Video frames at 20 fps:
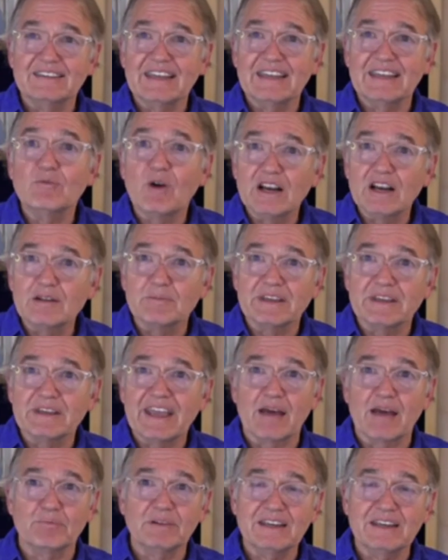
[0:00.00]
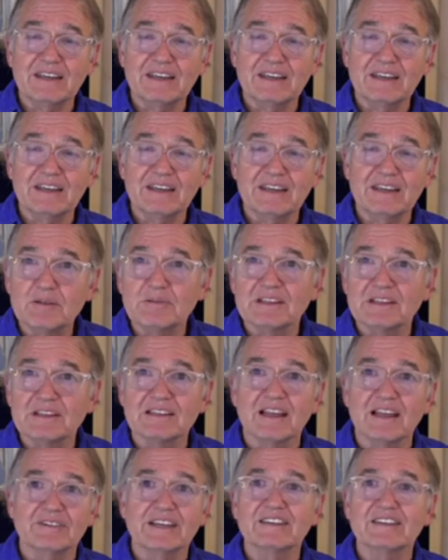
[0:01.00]
They want to be happy and they want to be
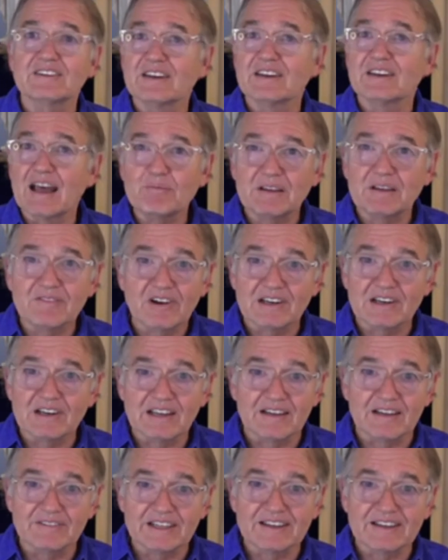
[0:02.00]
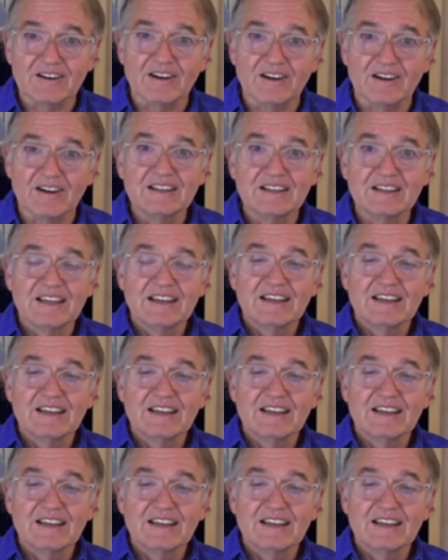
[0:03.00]
loving, and they're not being very loving at all.